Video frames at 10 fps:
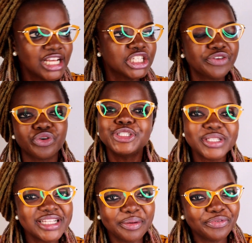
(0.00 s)
So for
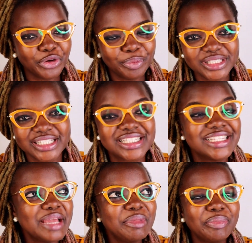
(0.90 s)
choosing a name for your business, the
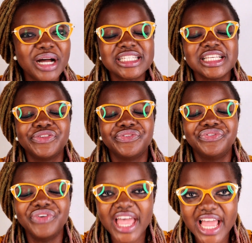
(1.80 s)
naming part is
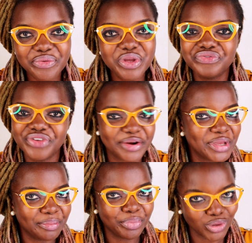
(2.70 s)
very,
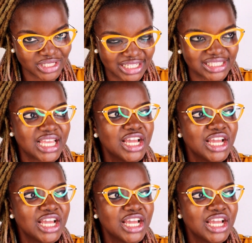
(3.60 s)
very important.